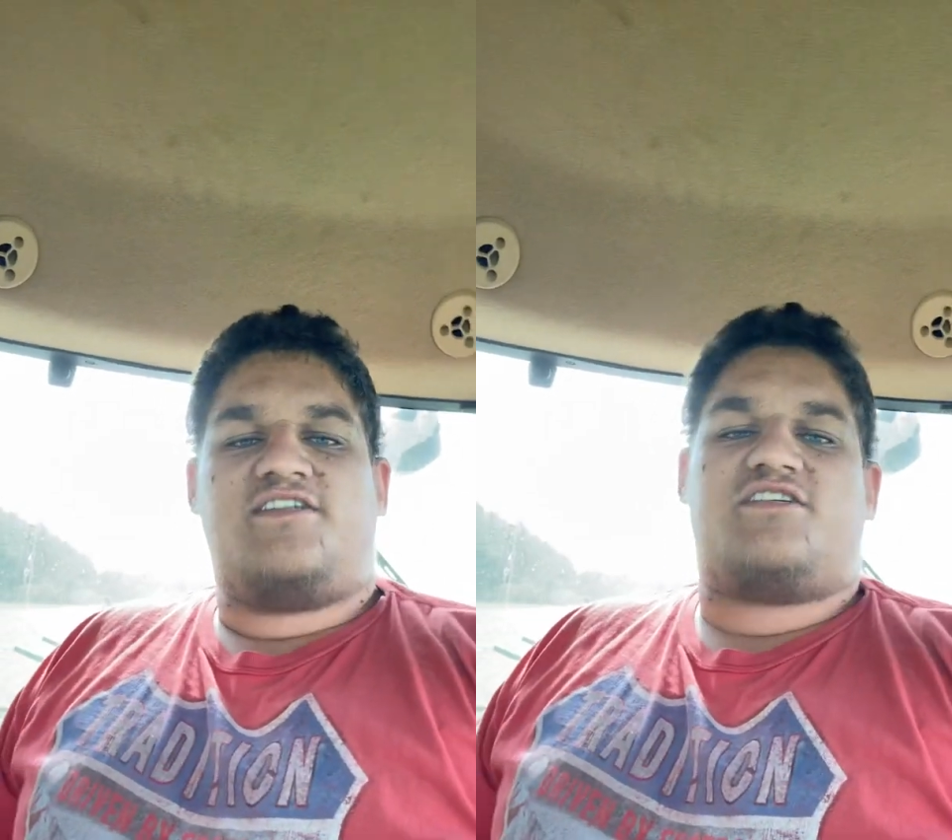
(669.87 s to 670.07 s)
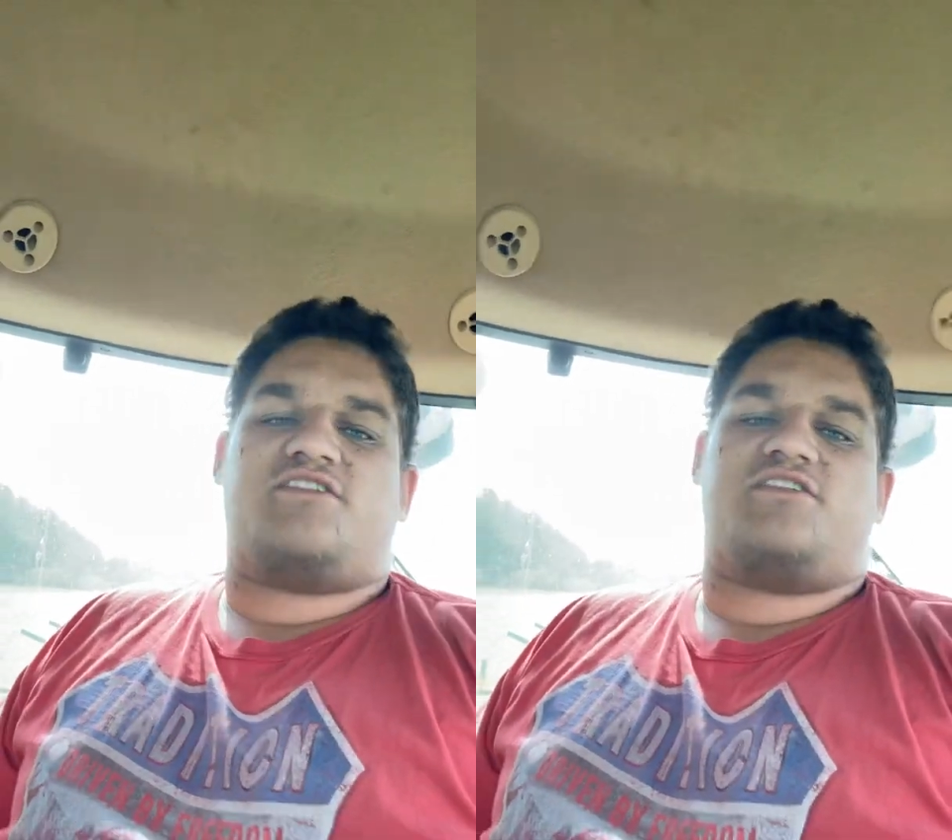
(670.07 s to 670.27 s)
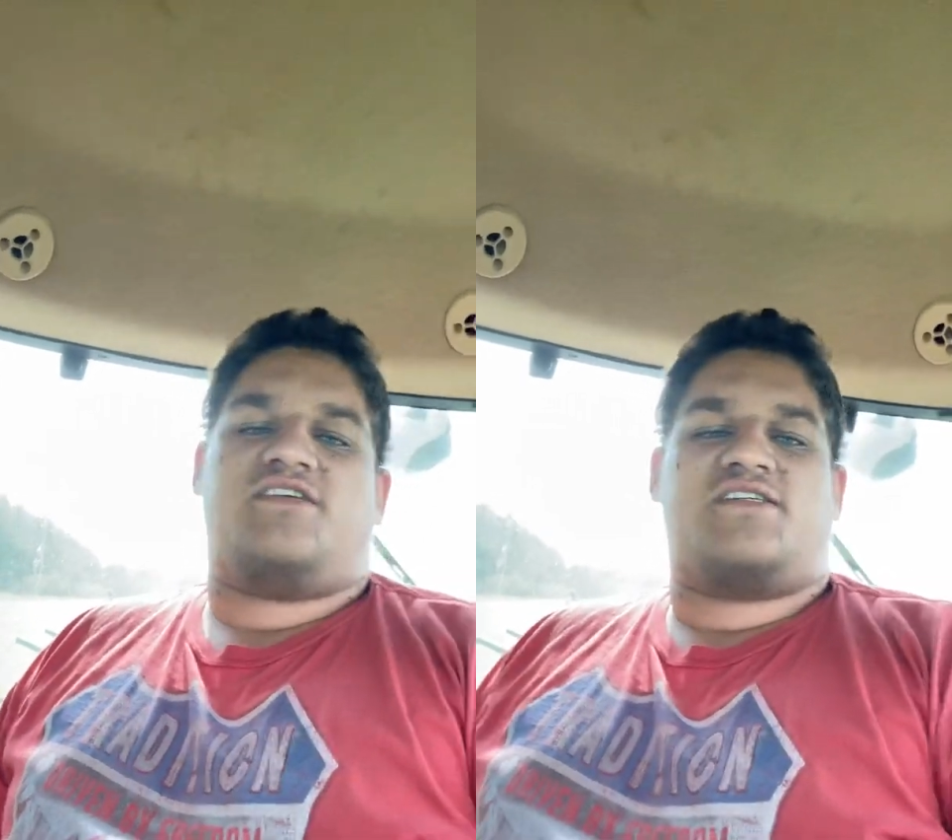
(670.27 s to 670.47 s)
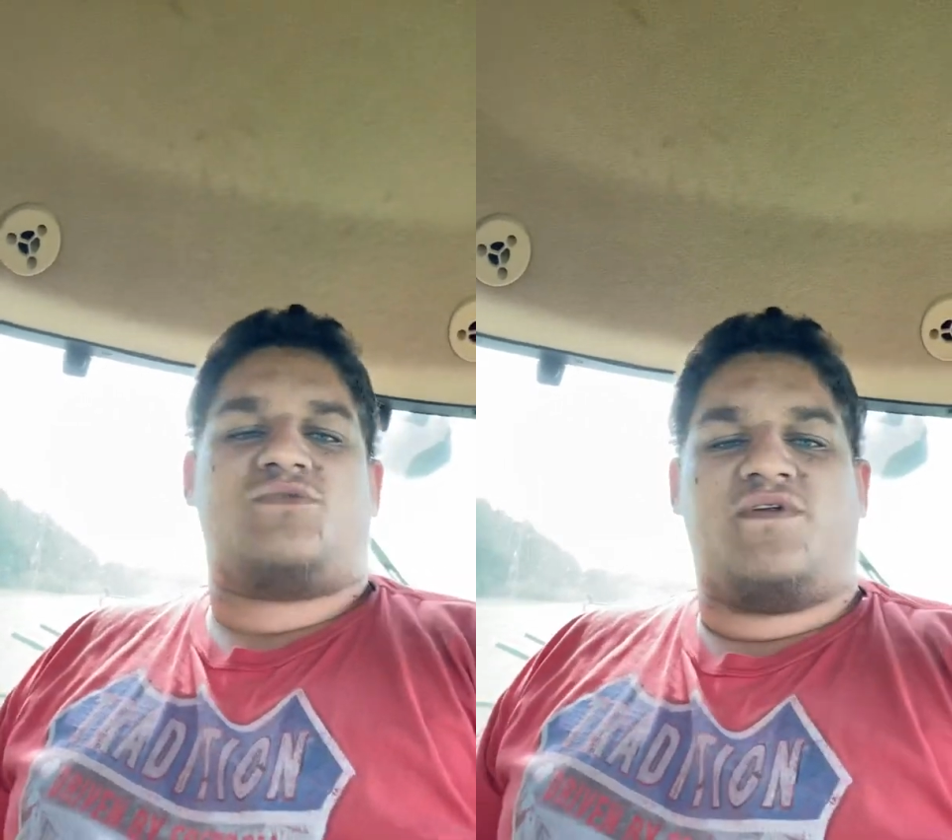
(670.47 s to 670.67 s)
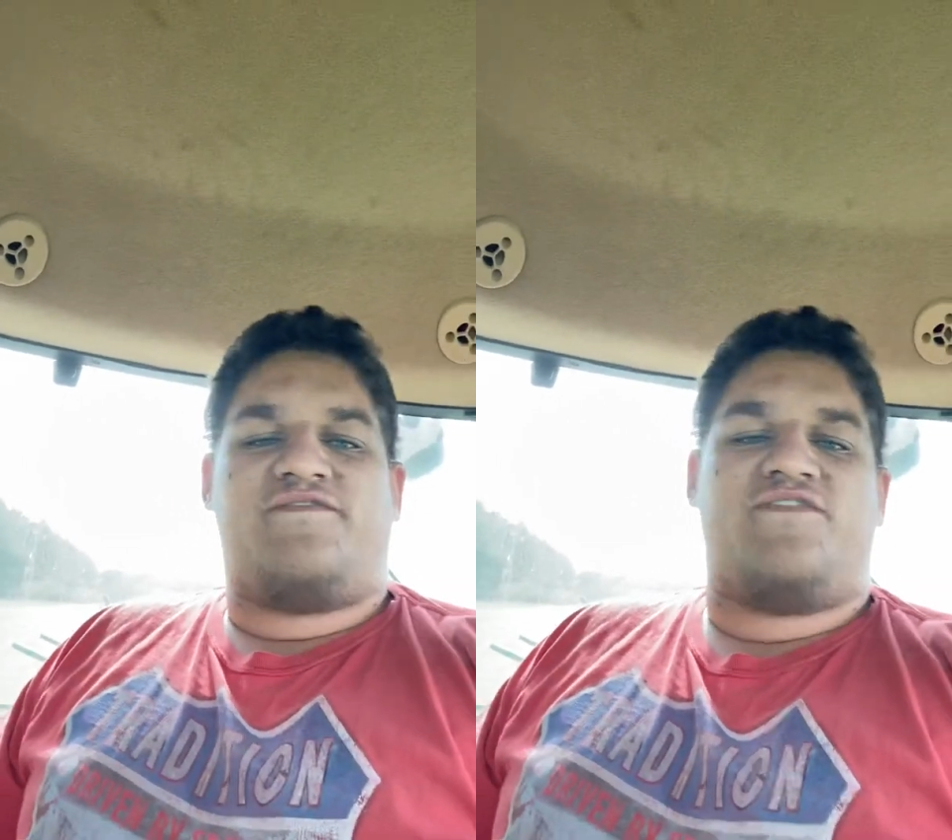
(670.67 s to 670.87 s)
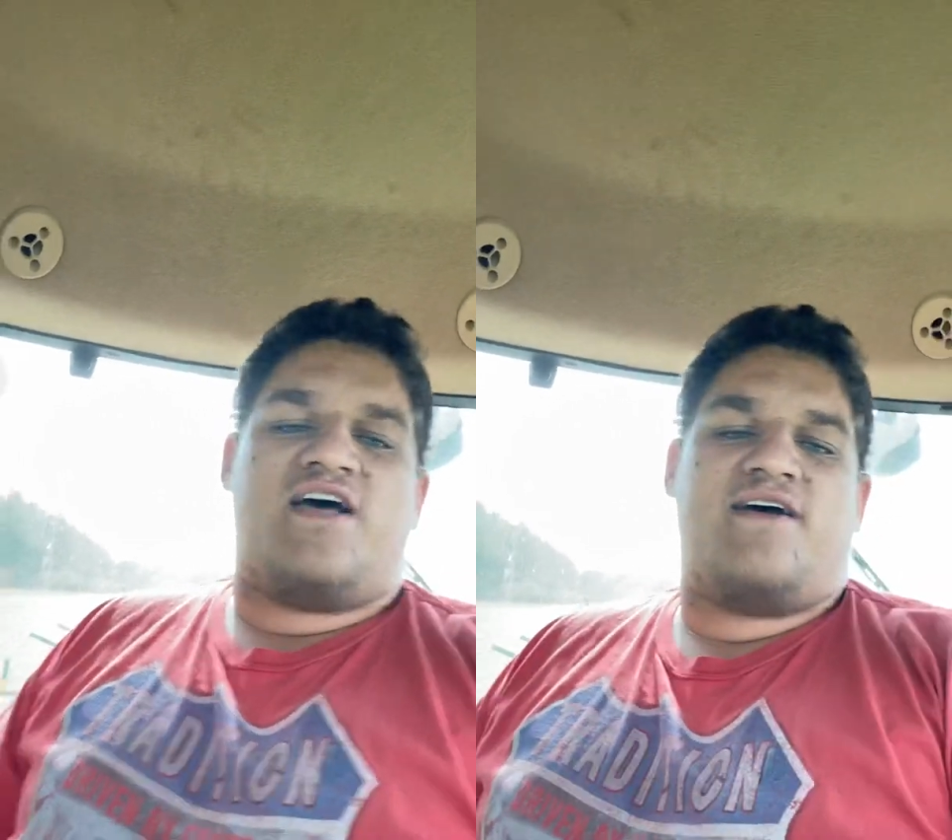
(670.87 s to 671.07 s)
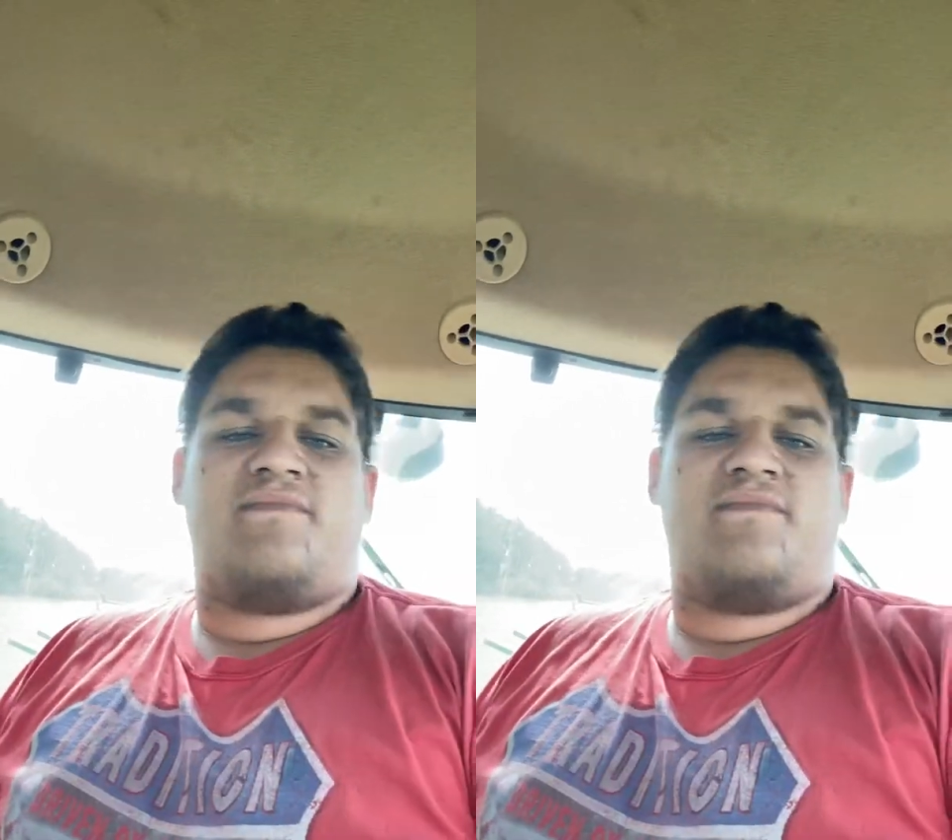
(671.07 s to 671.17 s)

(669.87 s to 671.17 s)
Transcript: 625